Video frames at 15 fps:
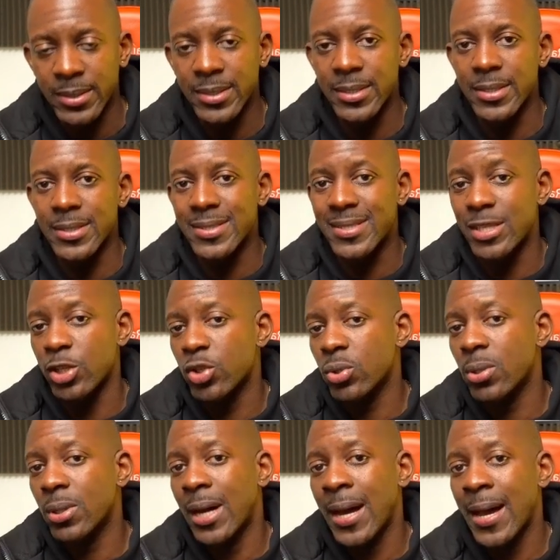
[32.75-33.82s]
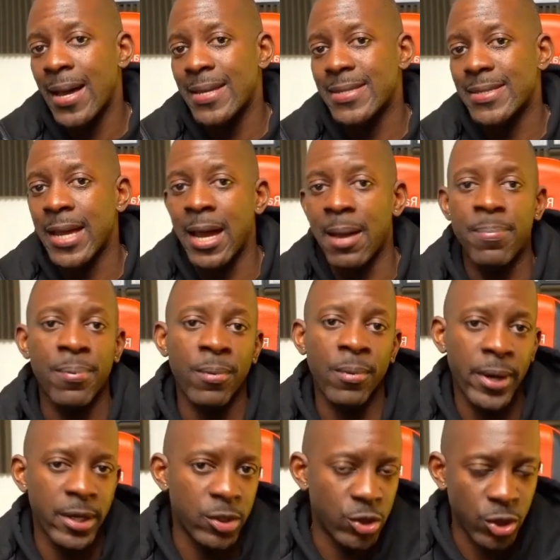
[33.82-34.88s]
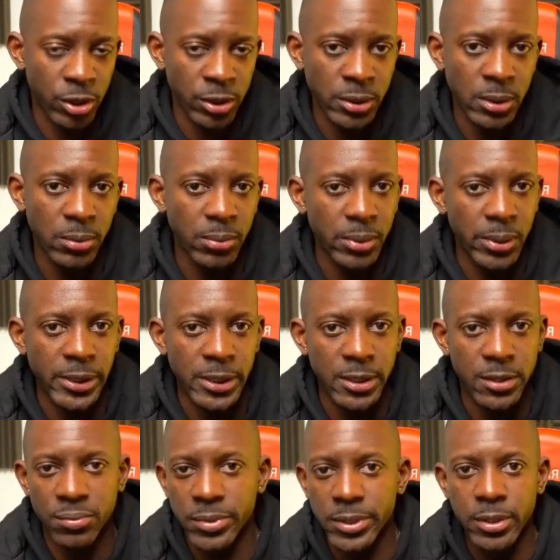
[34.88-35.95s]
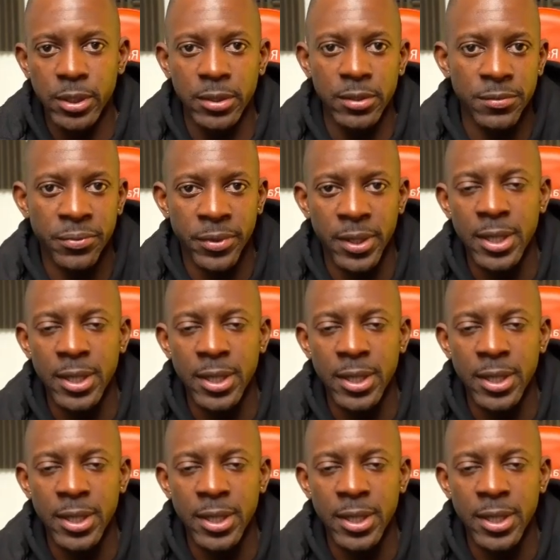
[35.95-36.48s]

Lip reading: the CISCO ISE upgrade journey release 3.3,